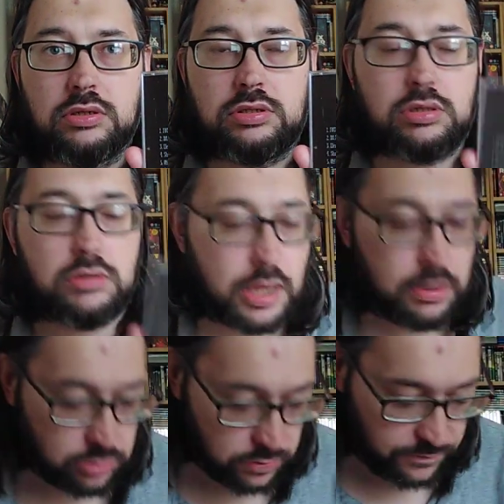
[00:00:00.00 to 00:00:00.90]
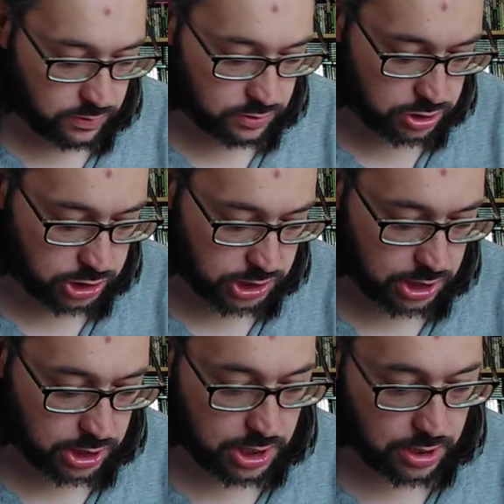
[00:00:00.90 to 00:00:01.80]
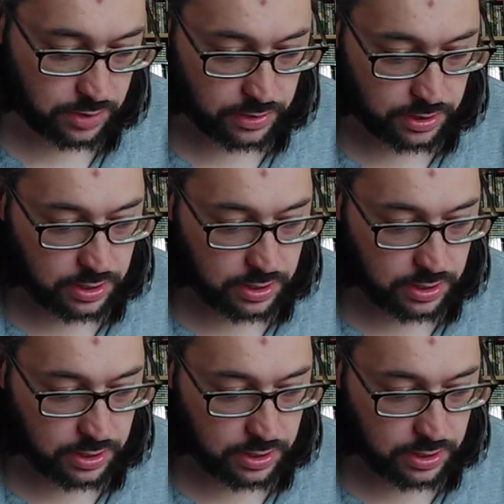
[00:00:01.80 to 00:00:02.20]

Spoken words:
So yeah, look forward to checking that out.